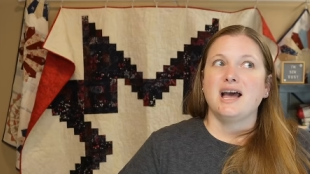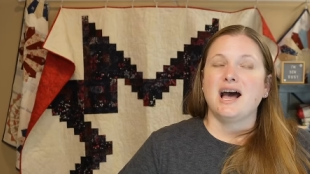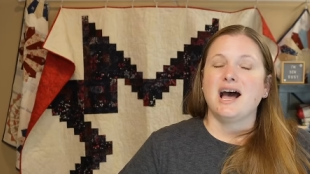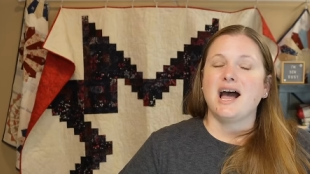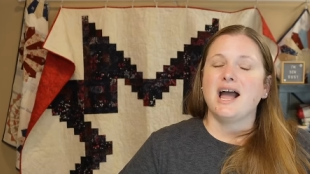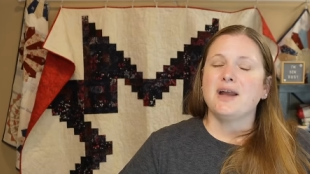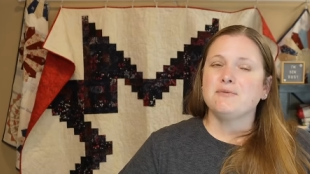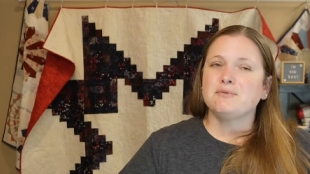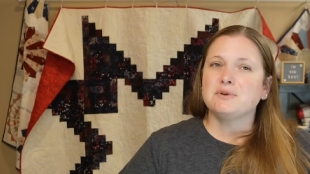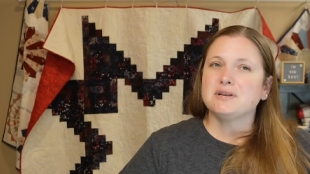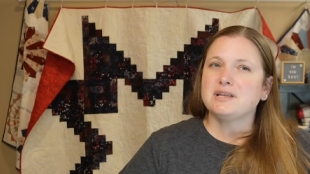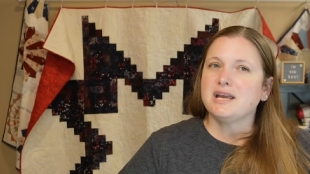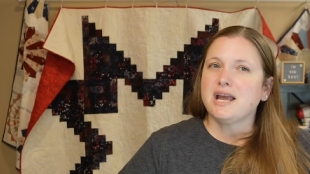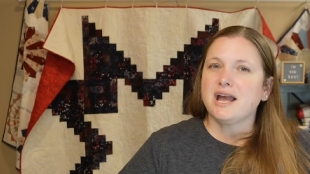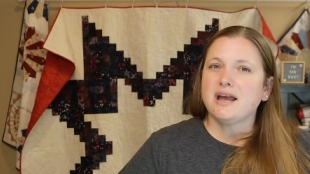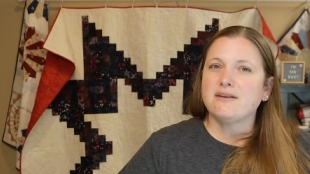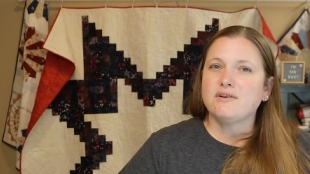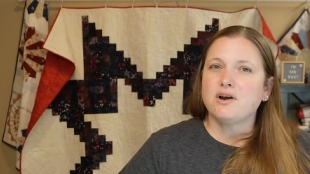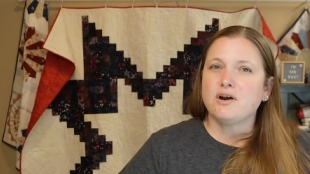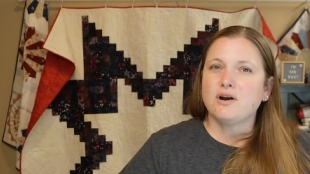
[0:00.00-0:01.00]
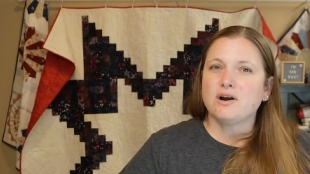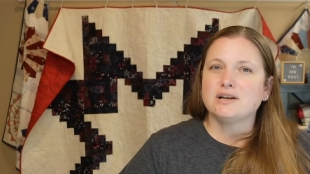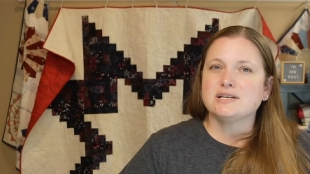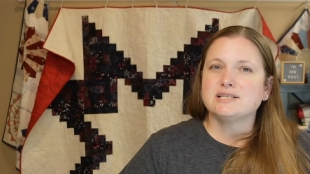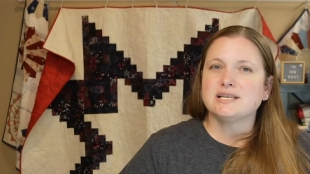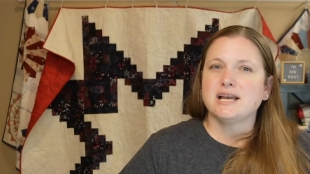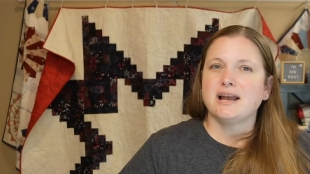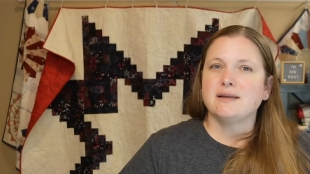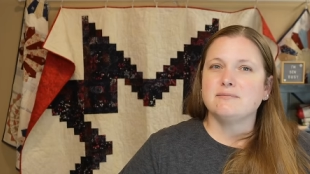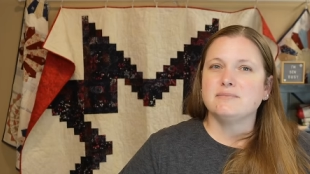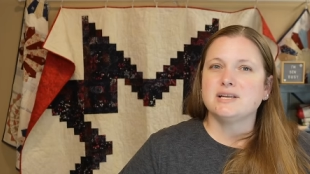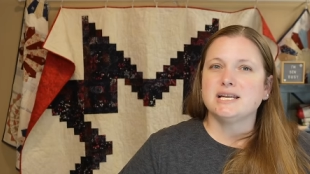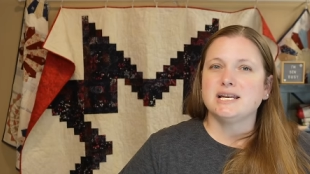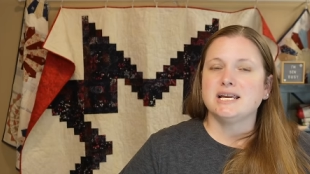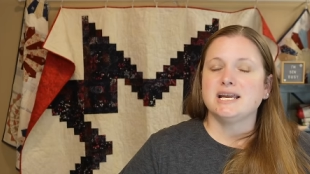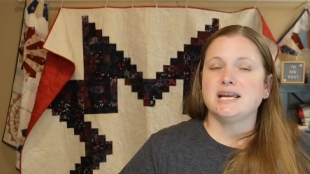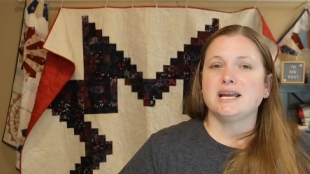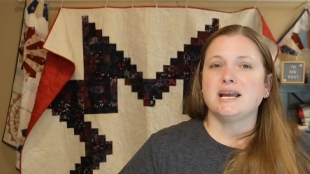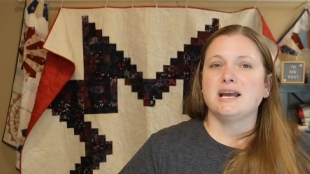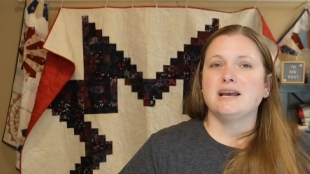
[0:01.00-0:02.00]
I really have a hard time
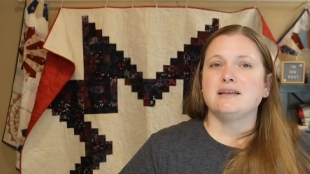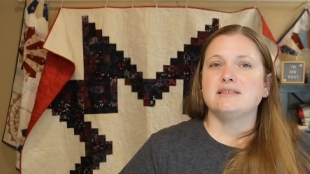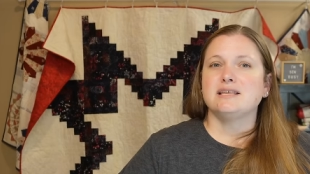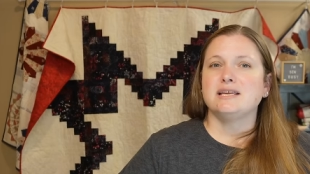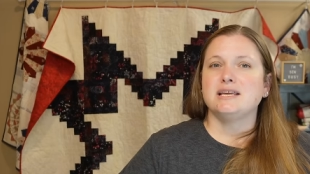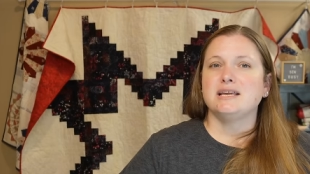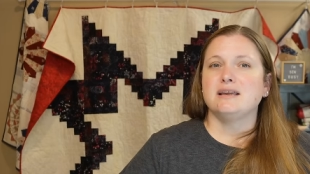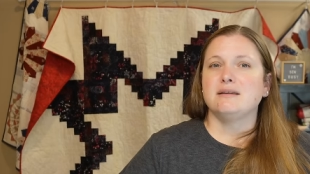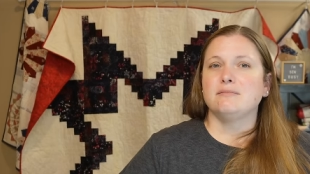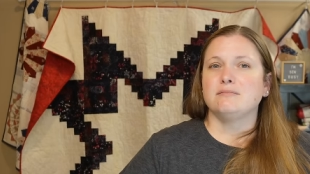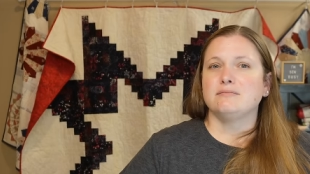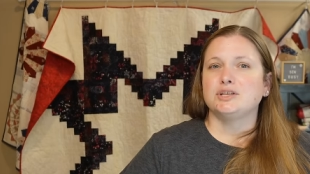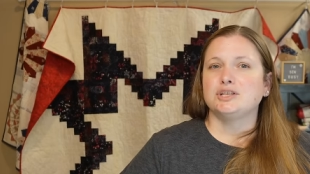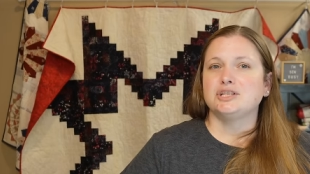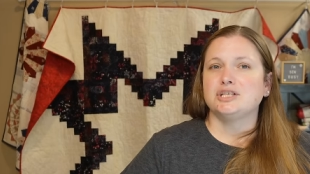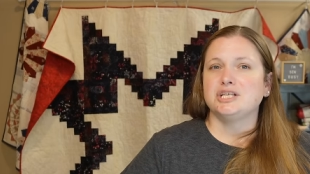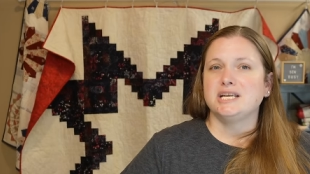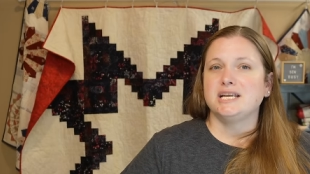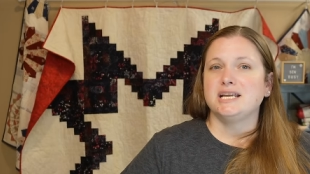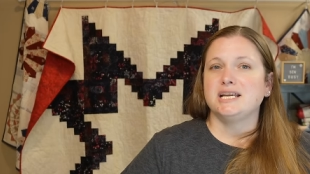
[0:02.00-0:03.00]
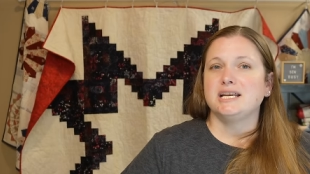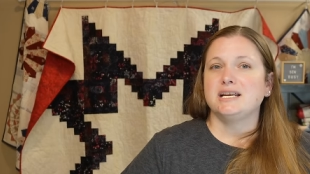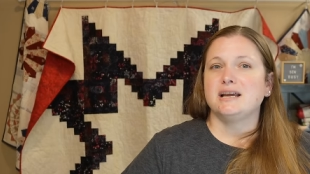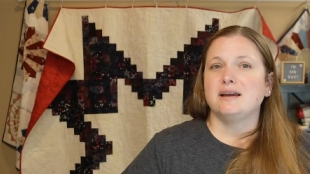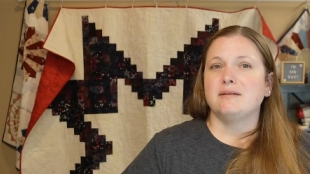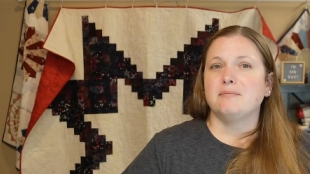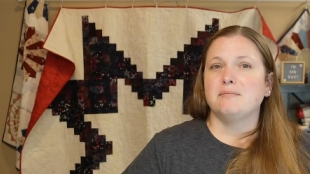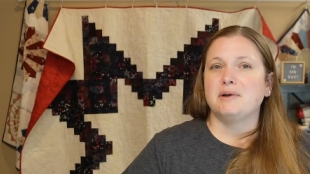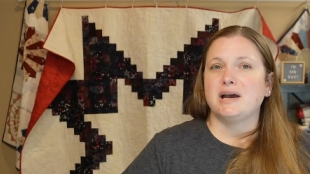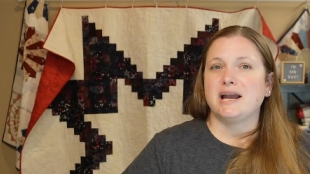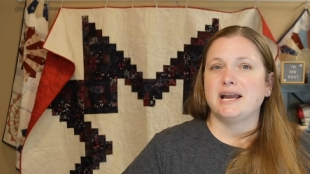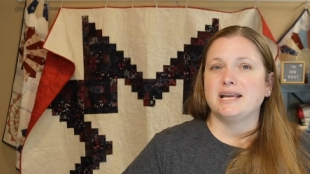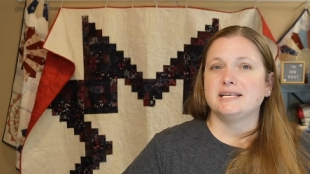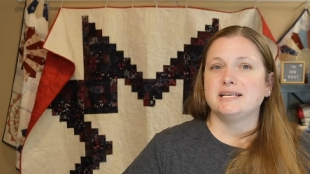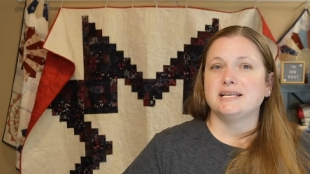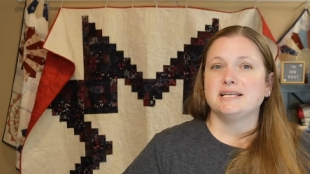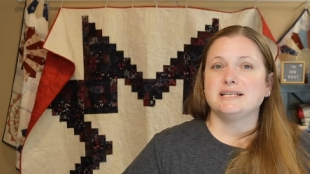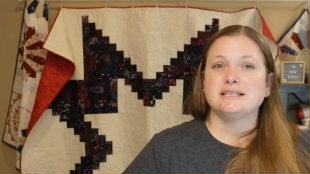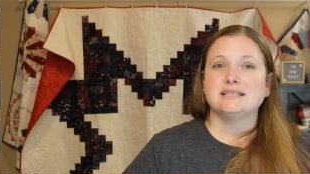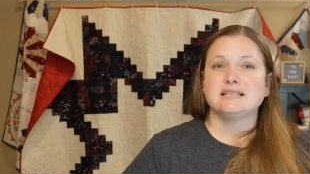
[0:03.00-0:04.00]
getting the machine
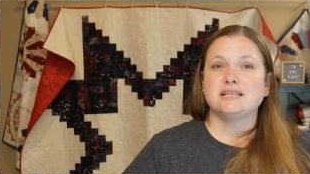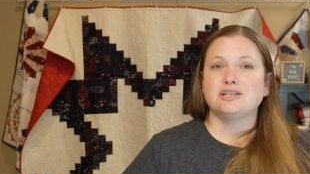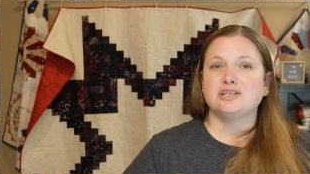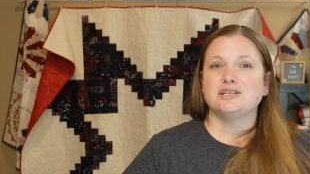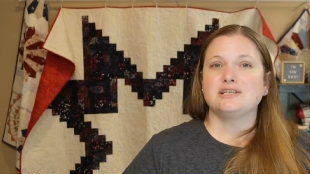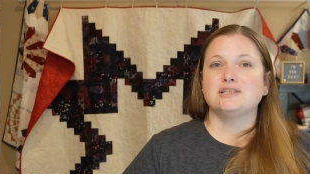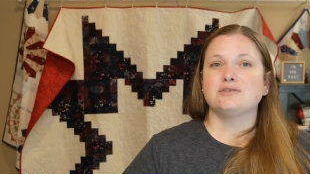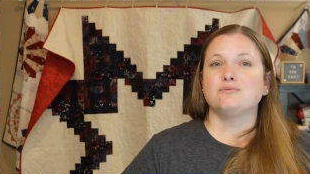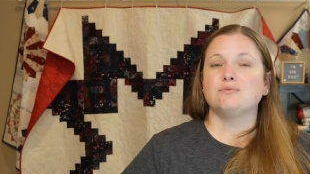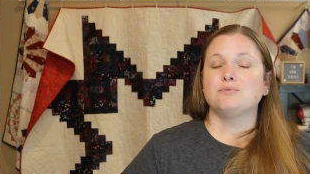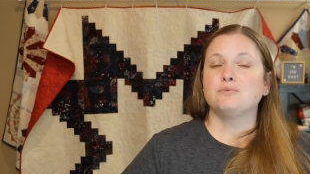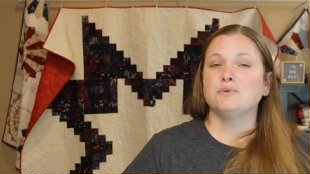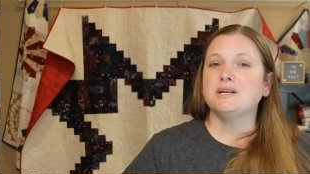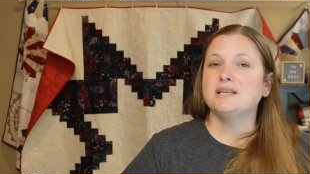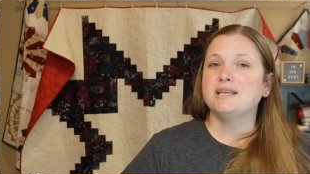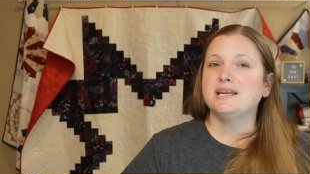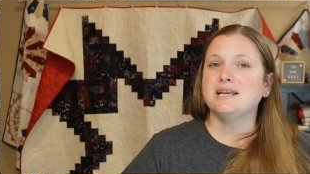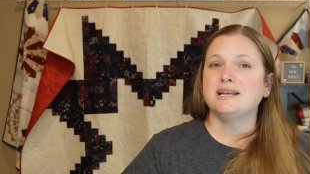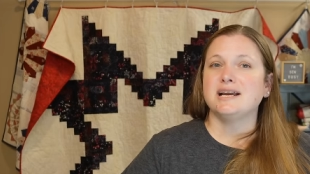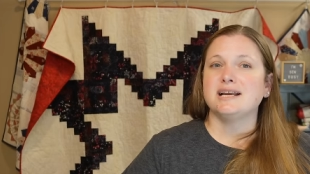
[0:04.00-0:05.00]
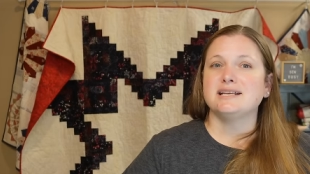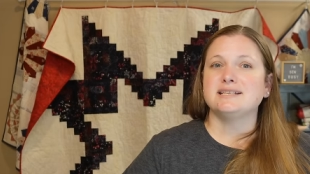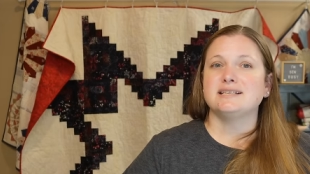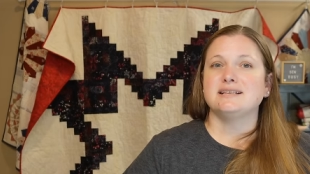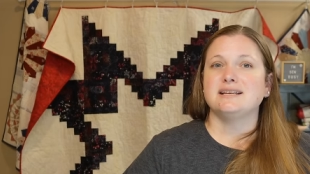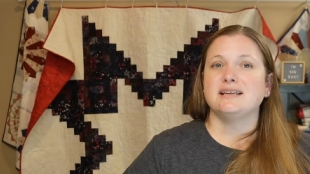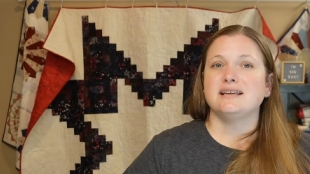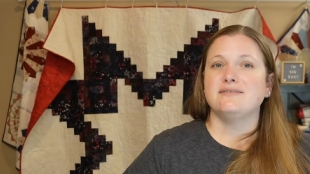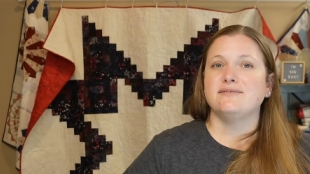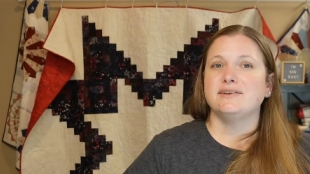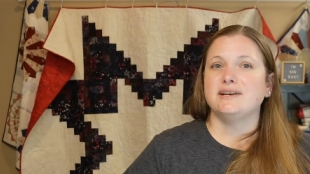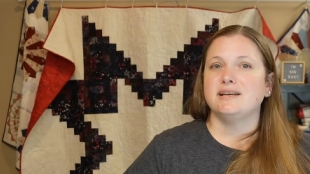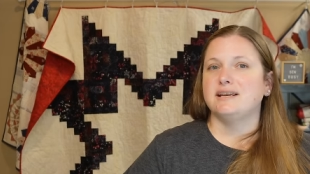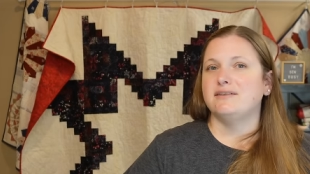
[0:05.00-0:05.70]
binding stitches really nice and even,